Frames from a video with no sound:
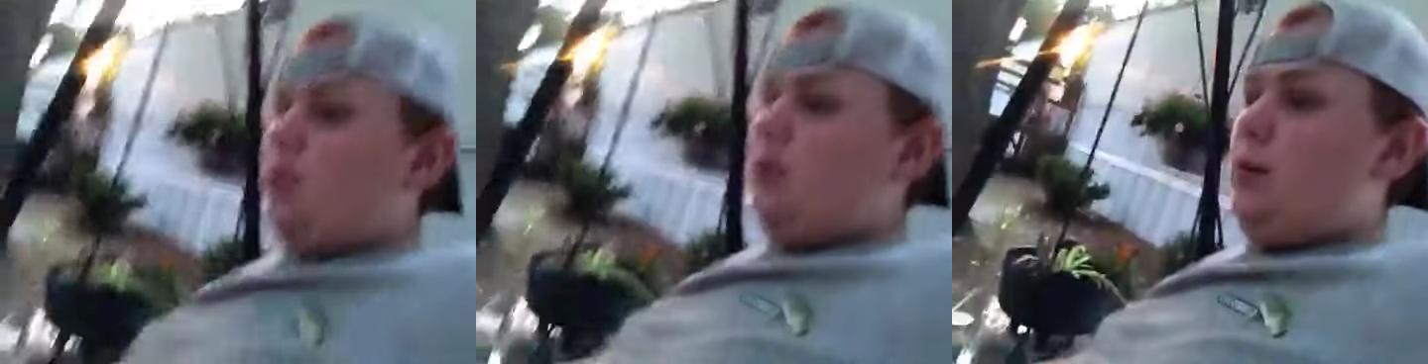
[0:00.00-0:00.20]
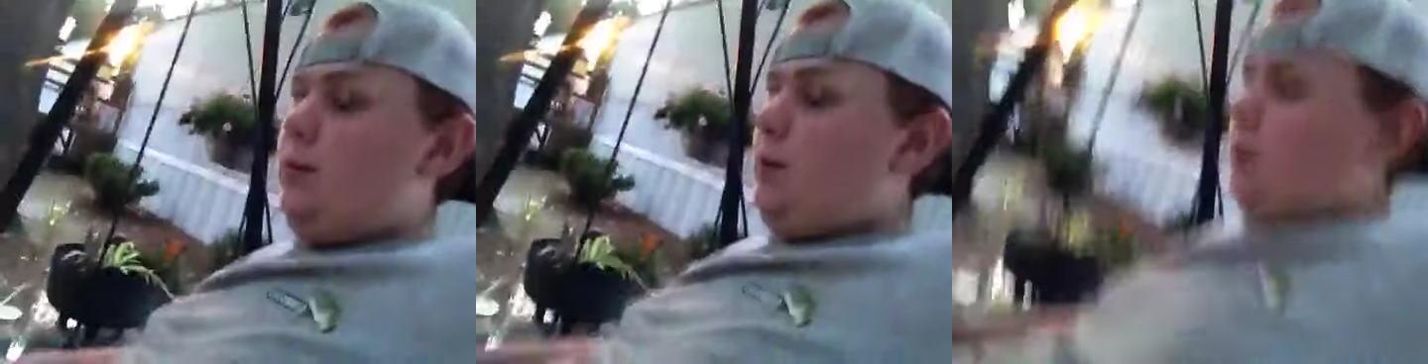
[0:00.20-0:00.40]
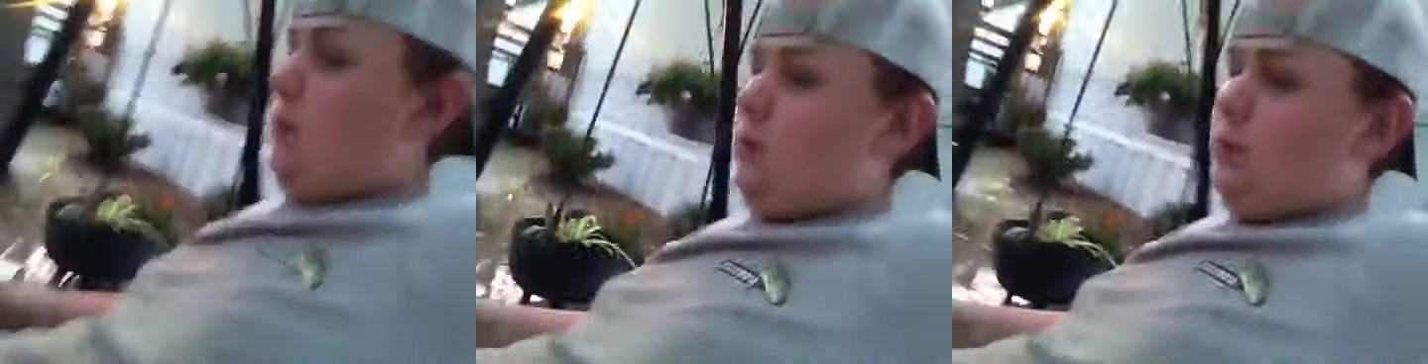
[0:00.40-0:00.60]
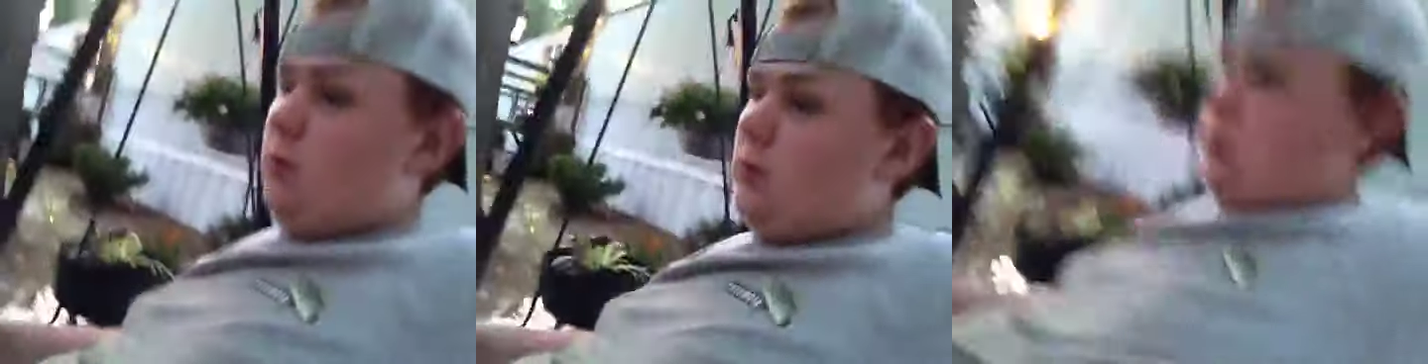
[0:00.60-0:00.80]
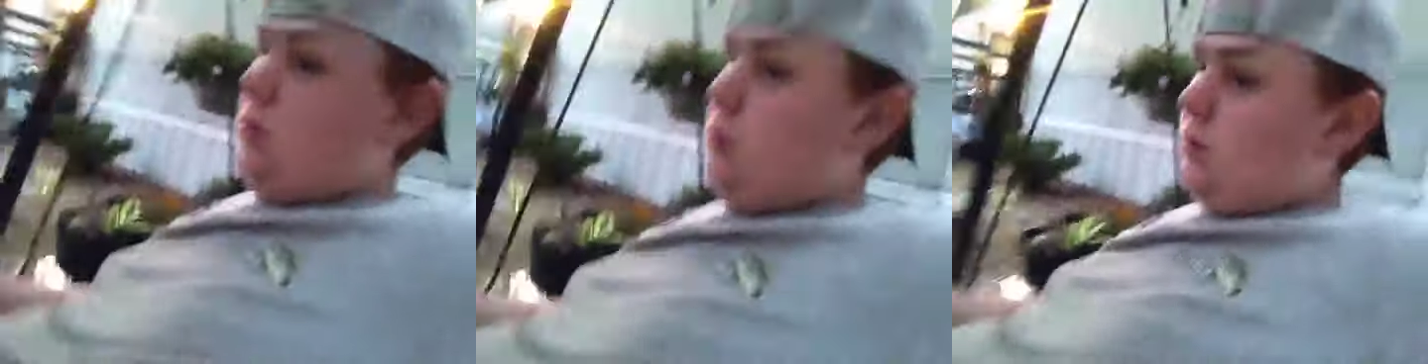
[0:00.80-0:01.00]
I mean,
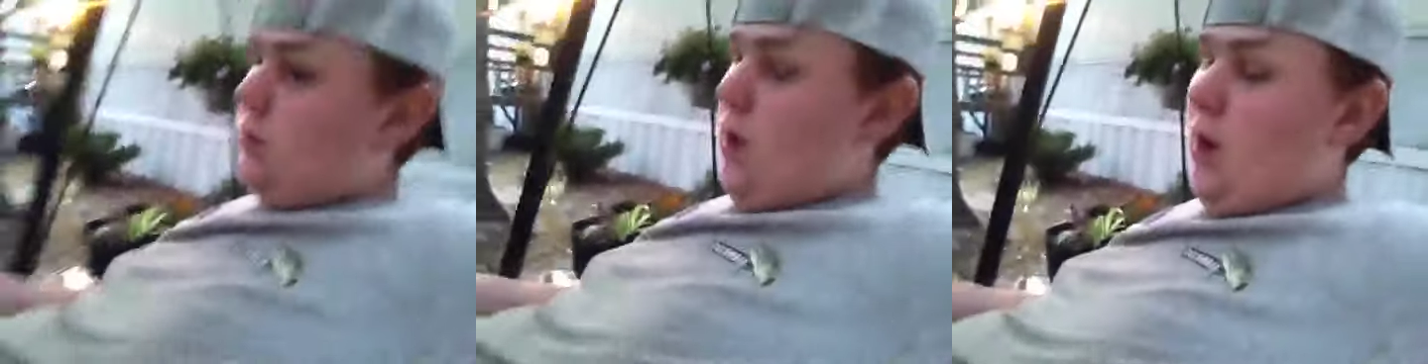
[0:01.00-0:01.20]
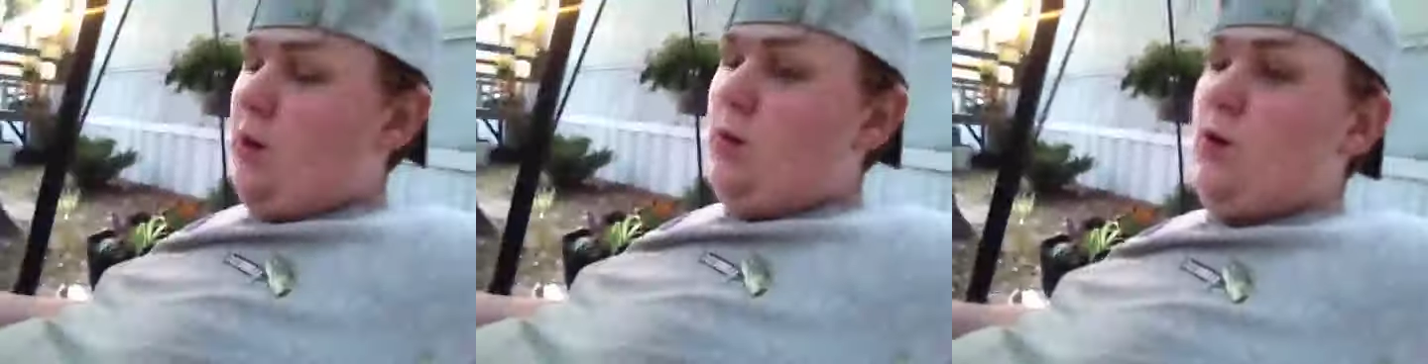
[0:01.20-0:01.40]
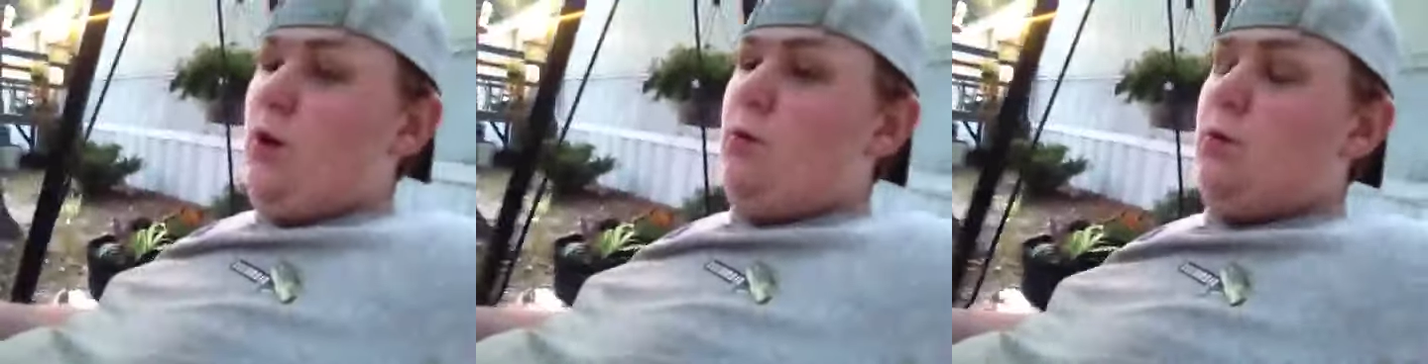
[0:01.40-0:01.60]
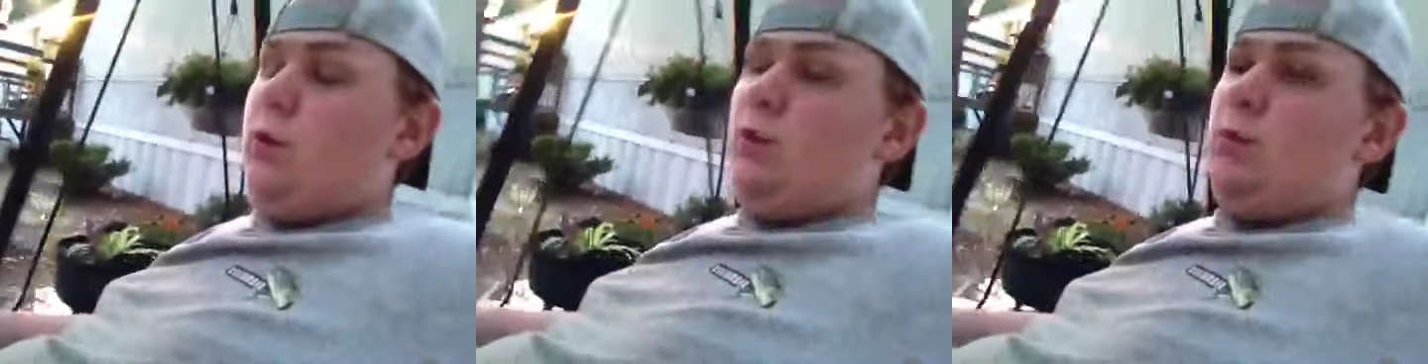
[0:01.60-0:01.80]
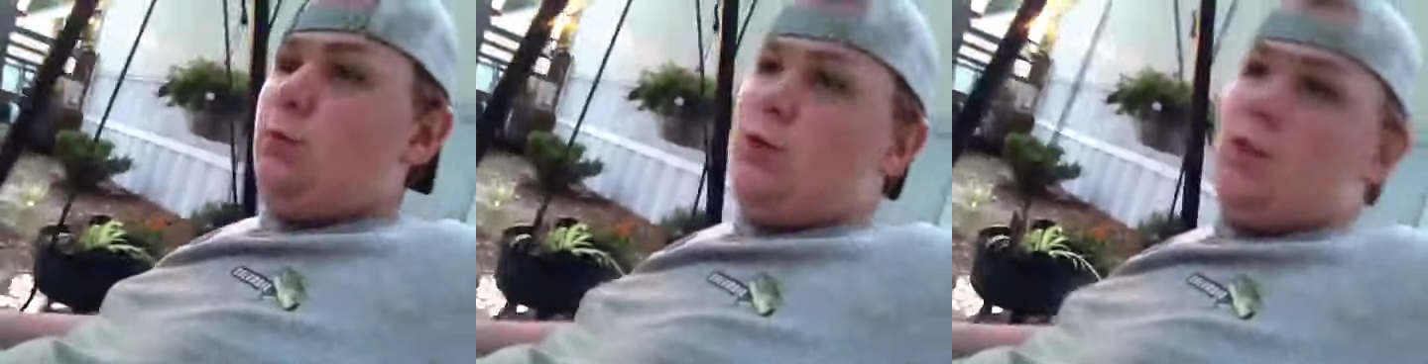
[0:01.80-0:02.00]
I don't know
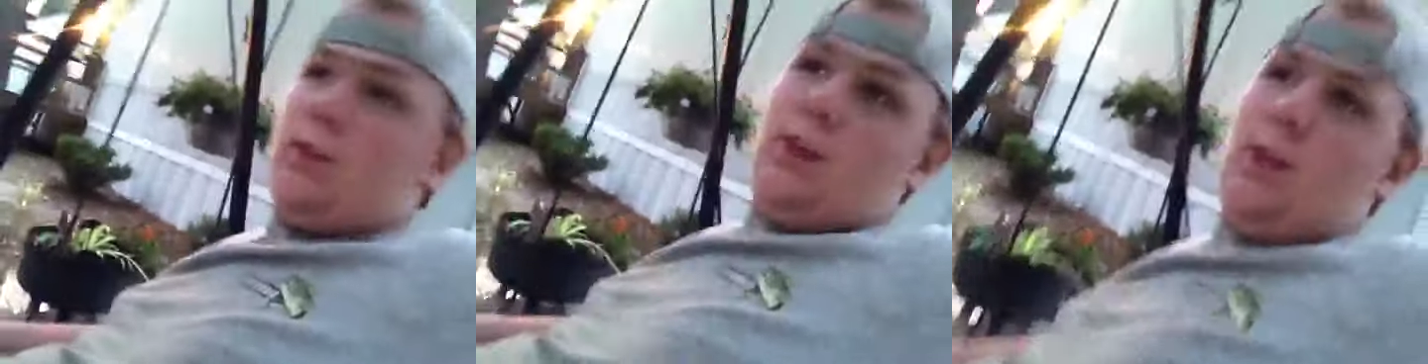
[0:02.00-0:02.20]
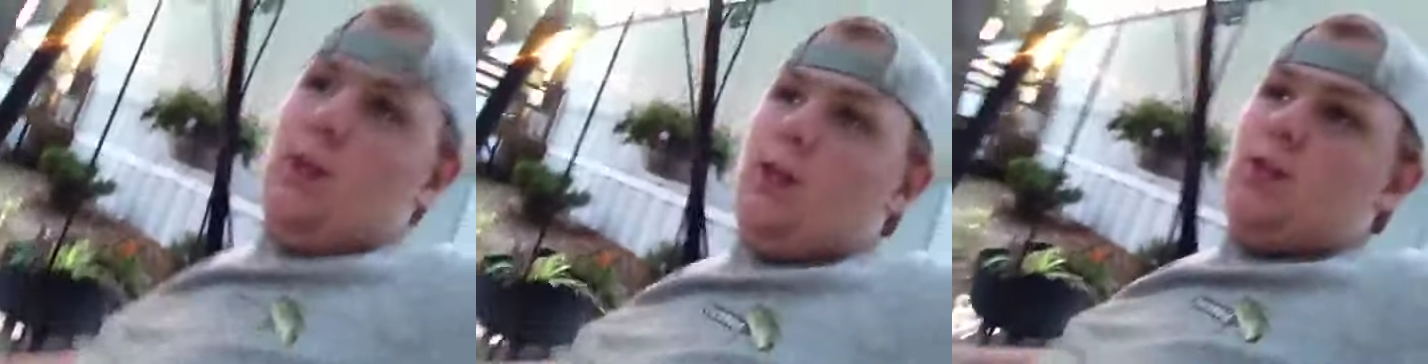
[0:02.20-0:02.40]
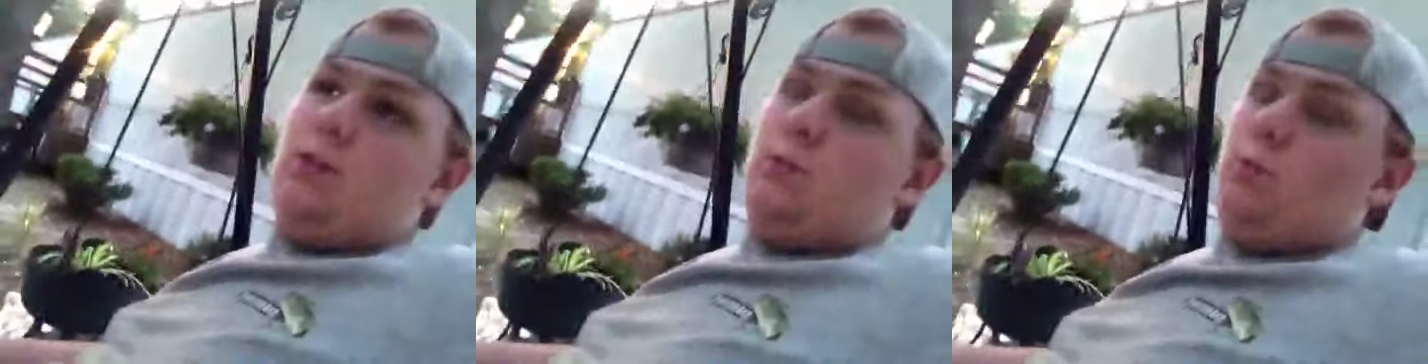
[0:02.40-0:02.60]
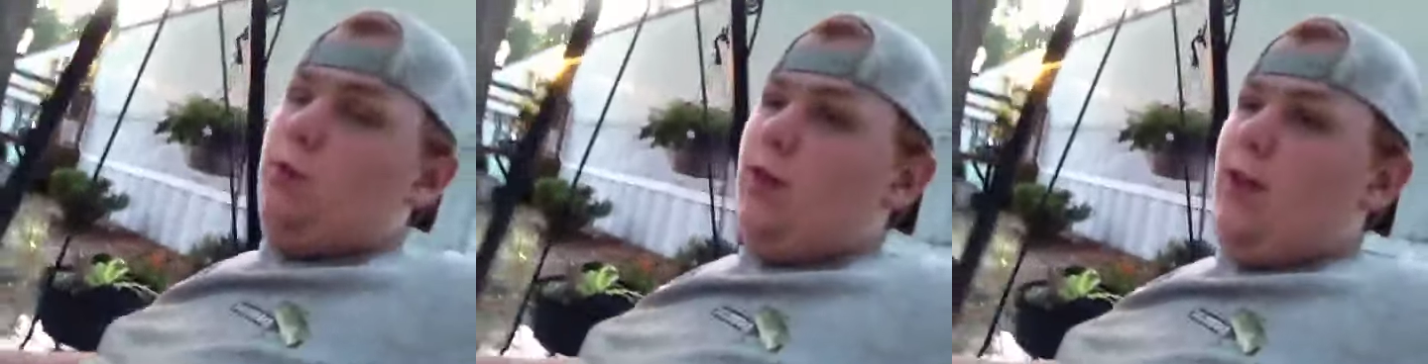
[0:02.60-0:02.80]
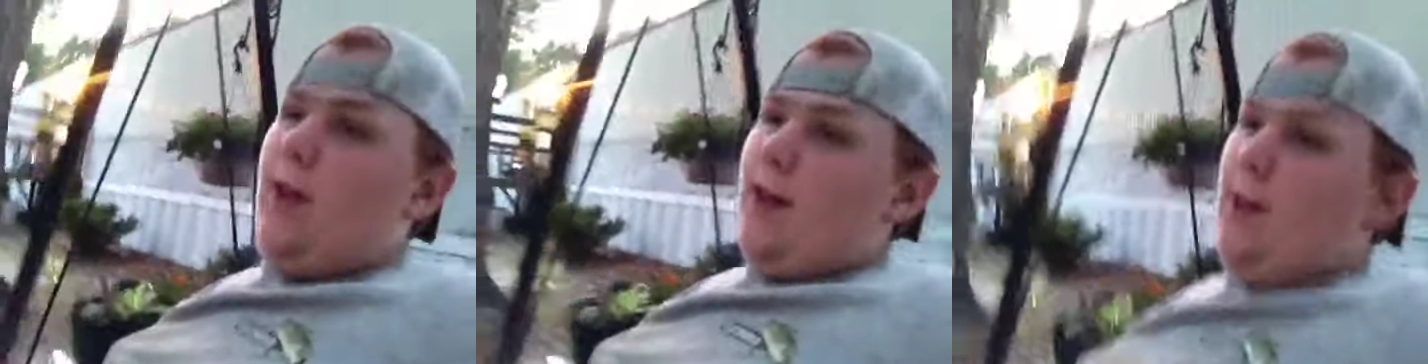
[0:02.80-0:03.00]
what, what the thing is with
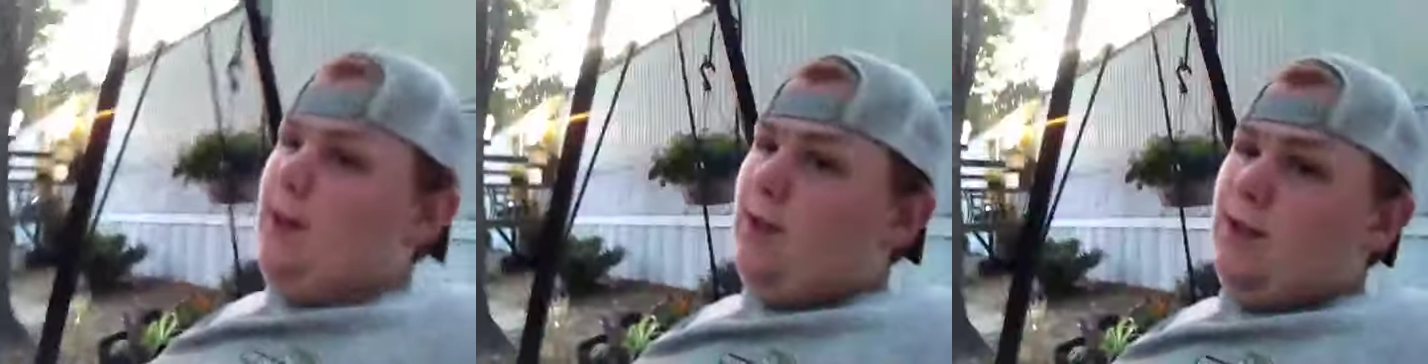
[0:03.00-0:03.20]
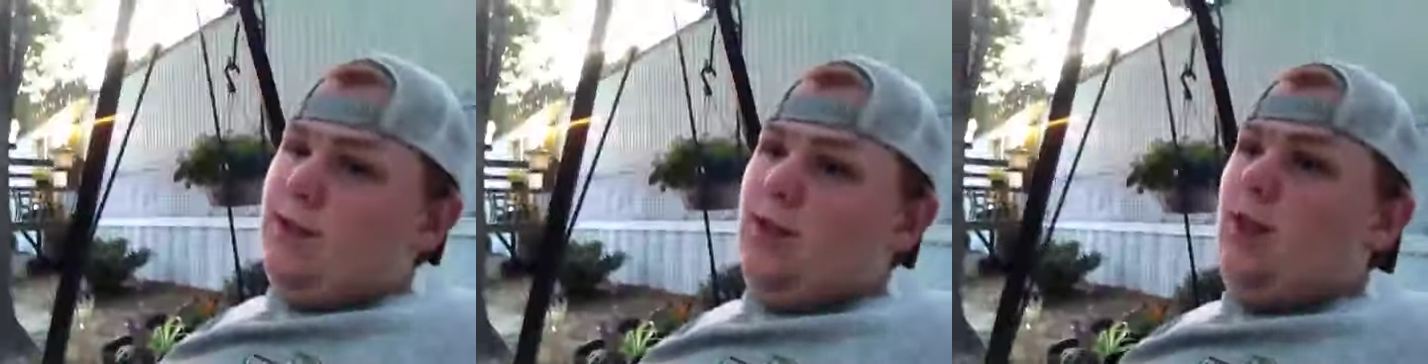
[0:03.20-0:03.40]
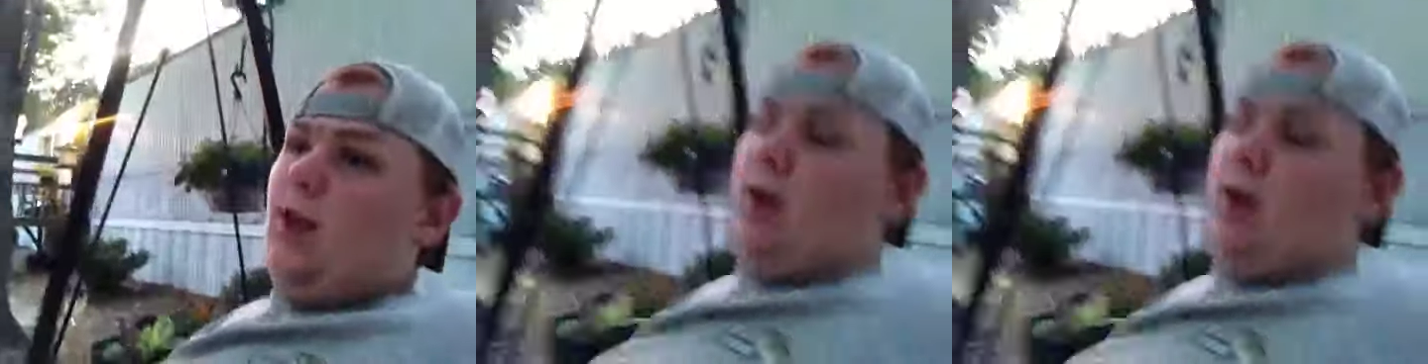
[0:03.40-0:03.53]
the ad because it